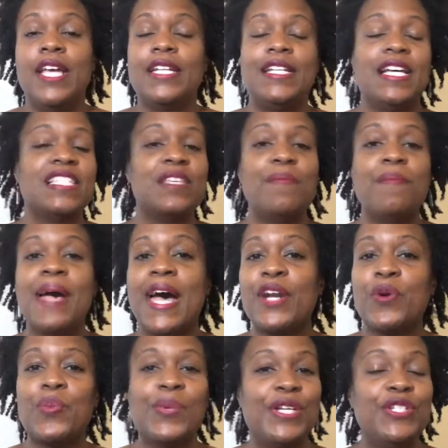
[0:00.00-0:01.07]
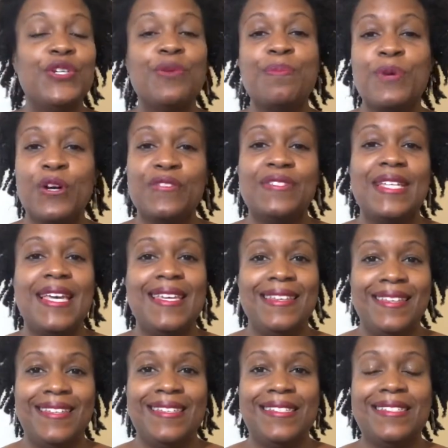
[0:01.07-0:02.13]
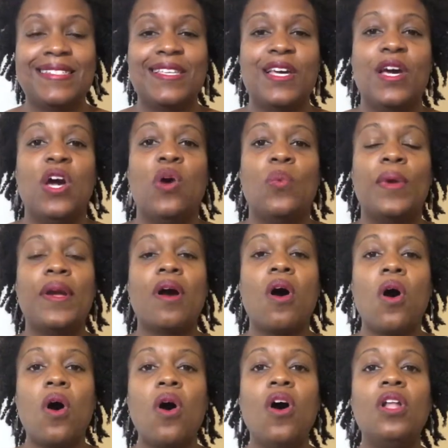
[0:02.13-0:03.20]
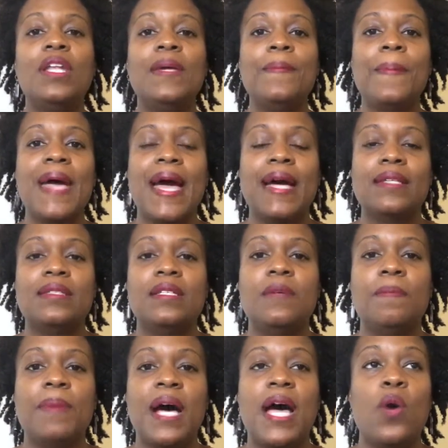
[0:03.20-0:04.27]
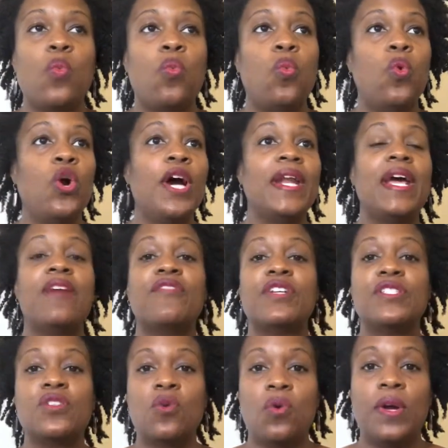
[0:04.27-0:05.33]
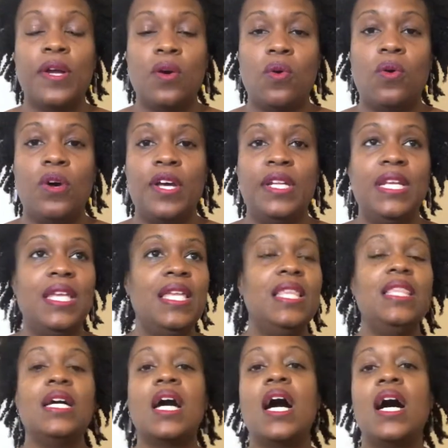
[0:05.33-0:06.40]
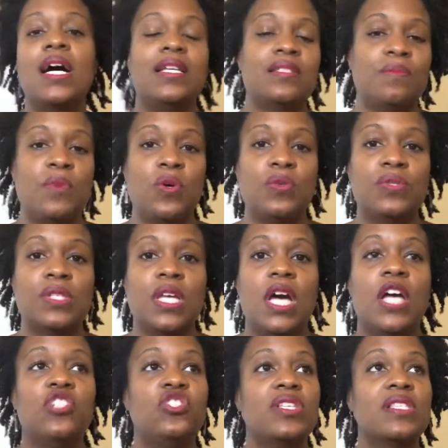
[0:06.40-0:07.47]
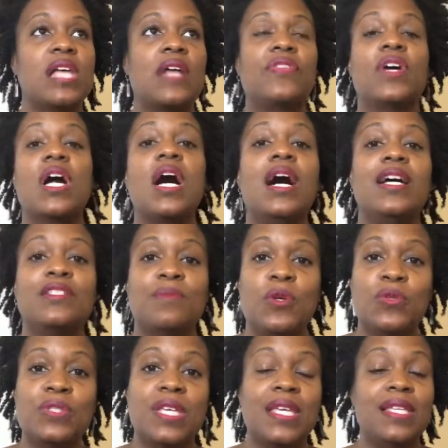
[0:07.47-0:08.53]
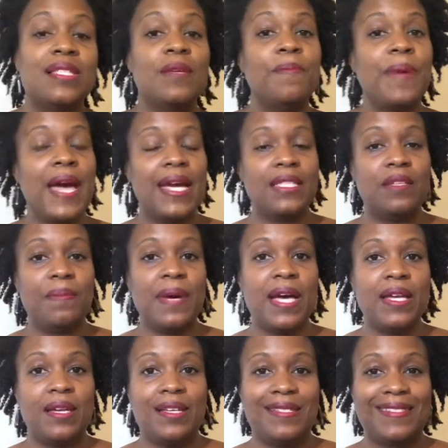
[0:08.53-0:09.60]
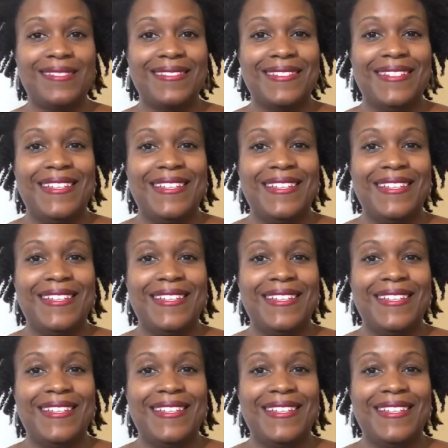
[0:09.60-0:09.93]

doesn't matter when your birthday is, we are all impacted by whatever is going on in the cosmos, just like the cosmos is impacted by us.